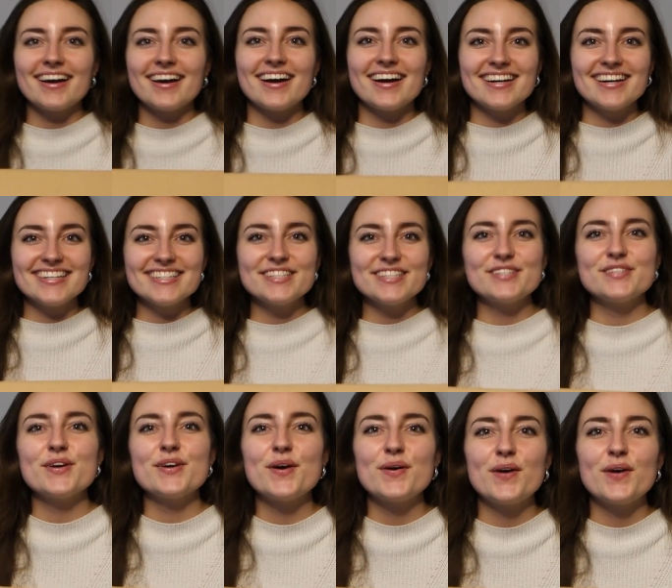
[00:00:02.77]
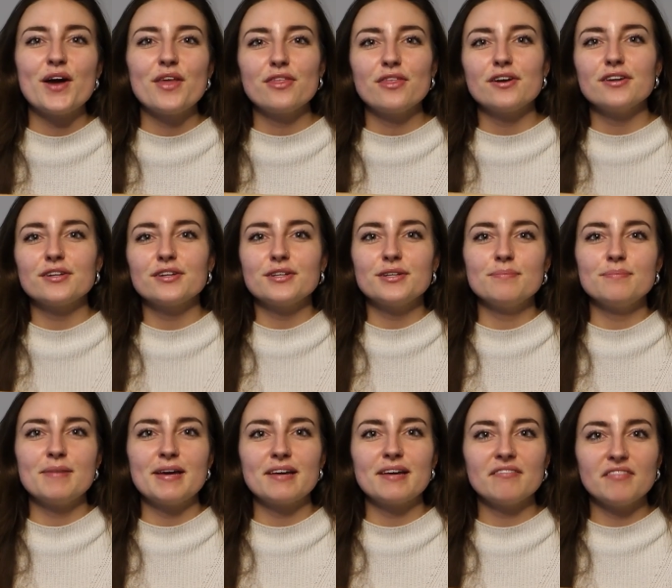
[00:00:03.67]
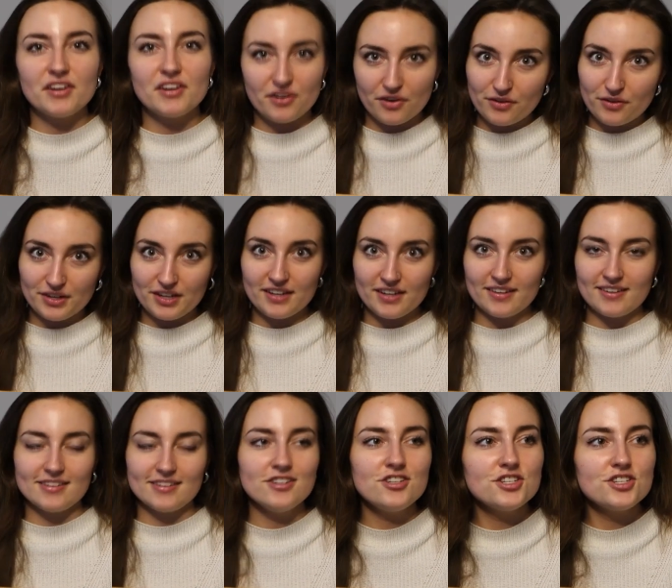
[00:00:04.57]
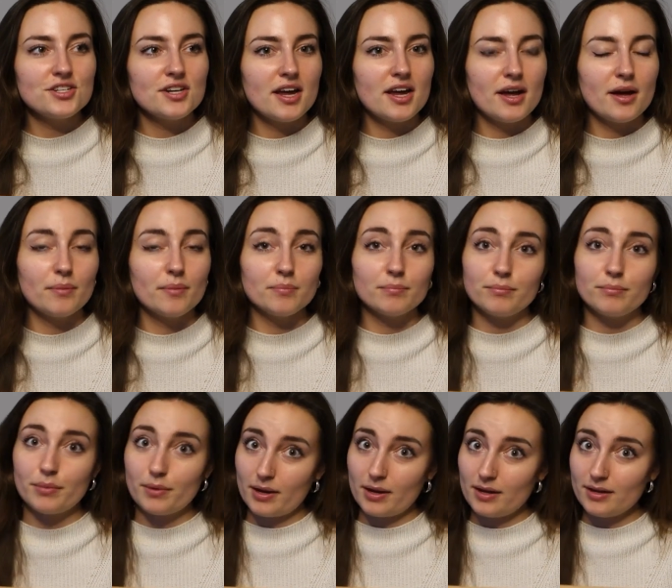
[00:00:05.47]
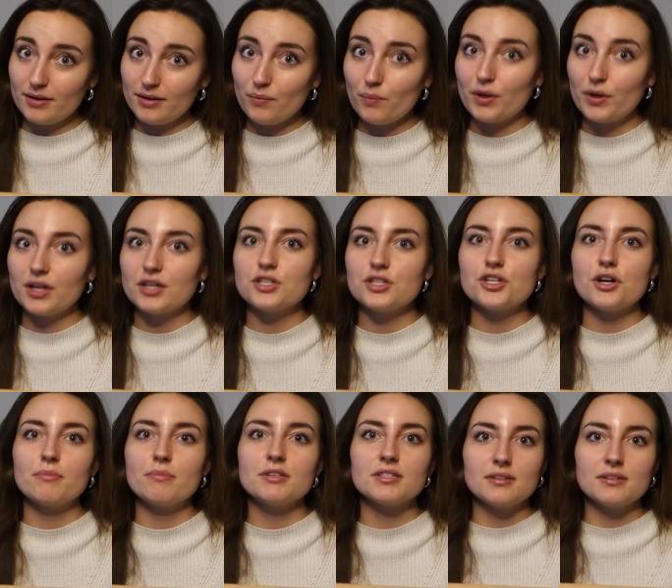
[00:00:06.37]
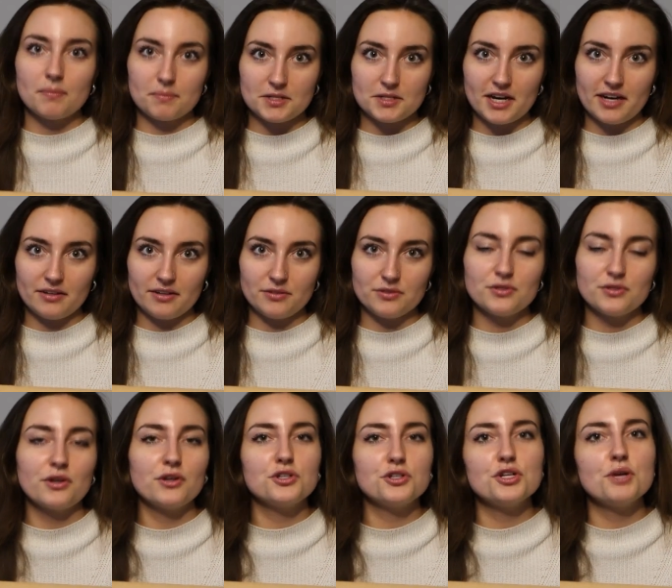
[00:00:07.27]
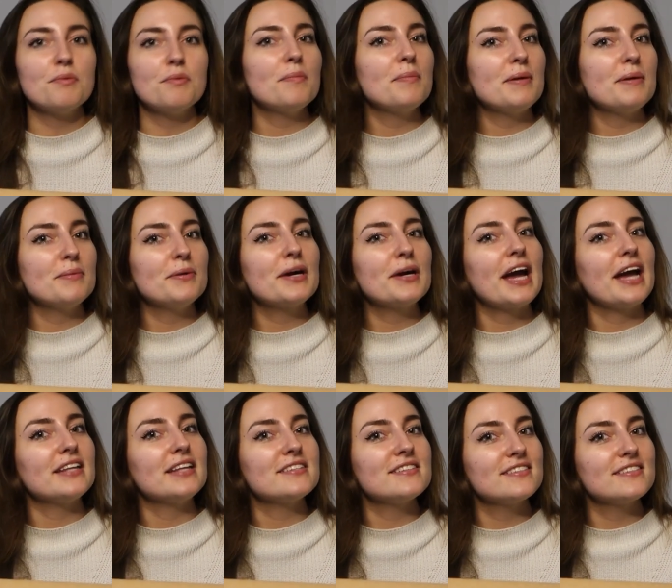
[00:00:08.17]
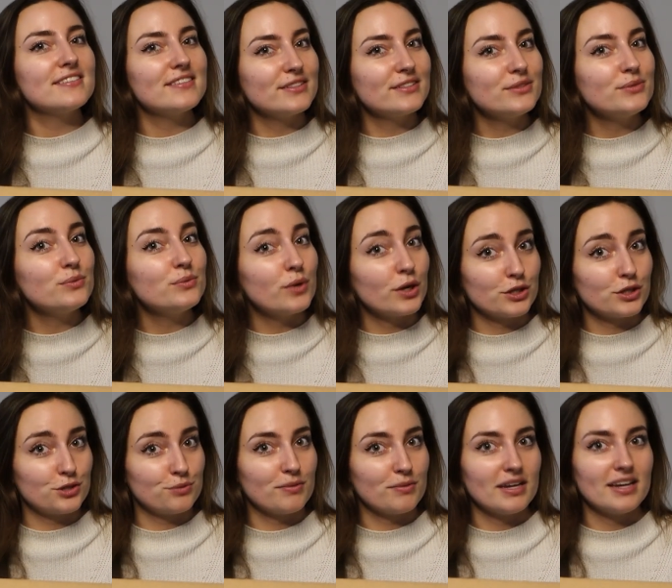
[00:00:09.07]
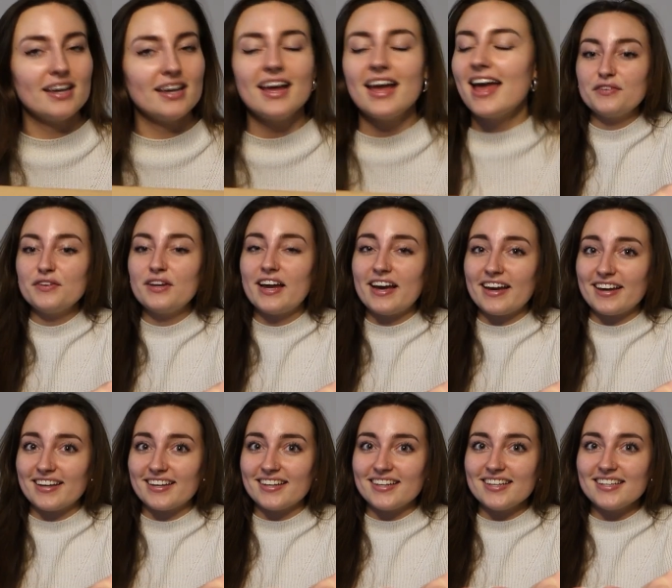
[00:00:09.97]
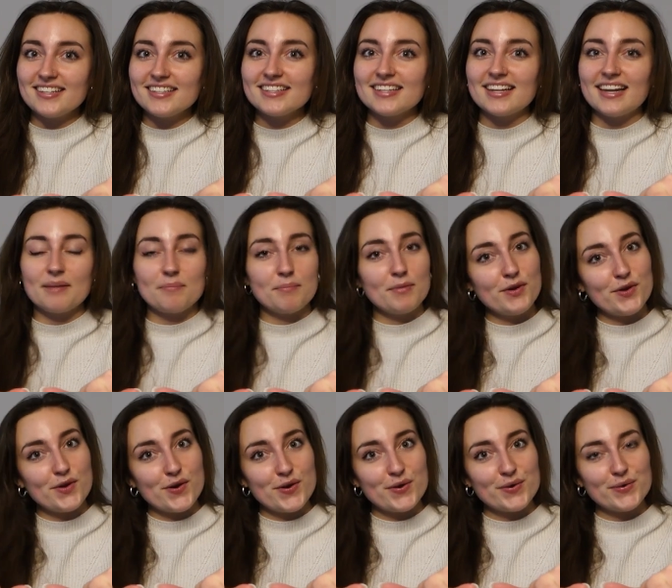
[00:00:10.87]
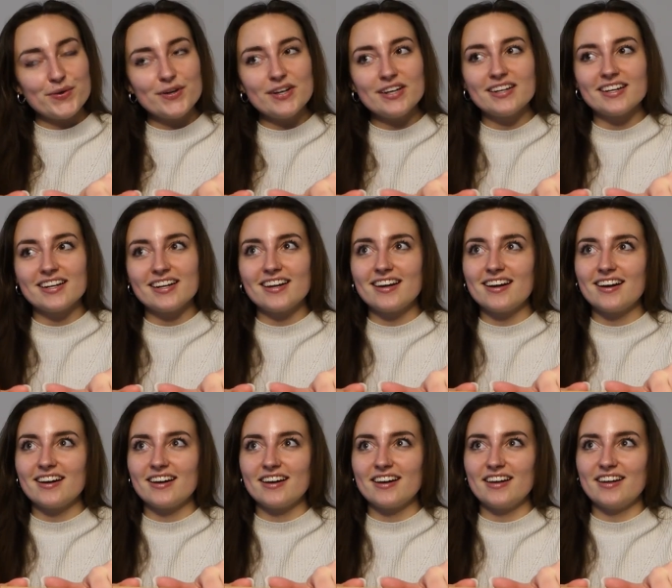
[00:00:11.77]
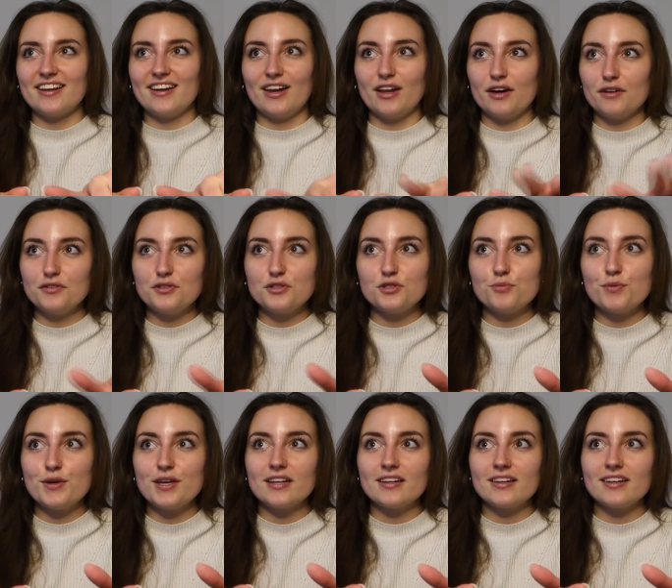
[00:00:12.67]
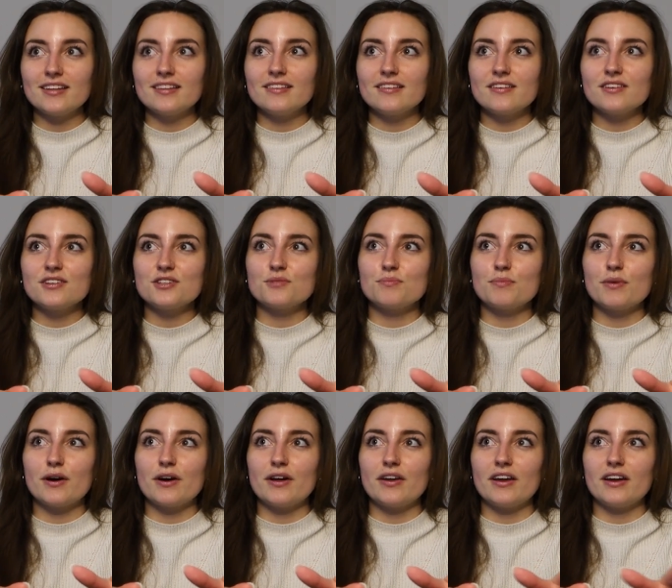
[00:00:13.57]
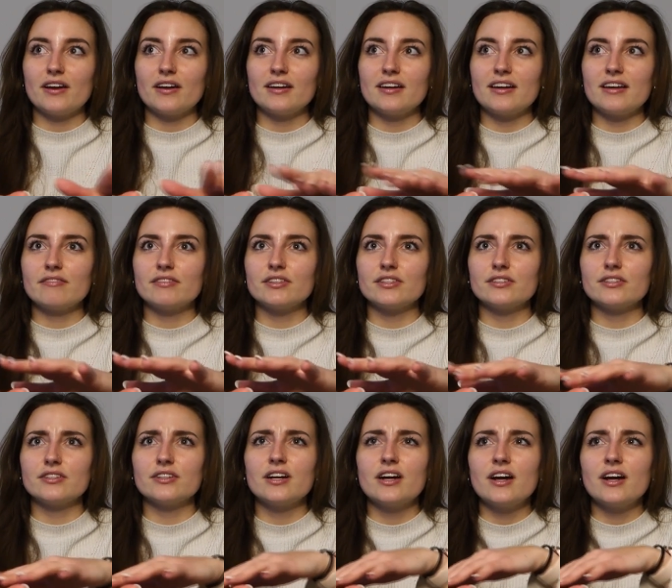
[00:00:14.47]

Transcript: guys, so I thought I could make a video in English, but with a German subtitle, so the German people can still watch me. If you like it, let me know. I love to speak in English, but I never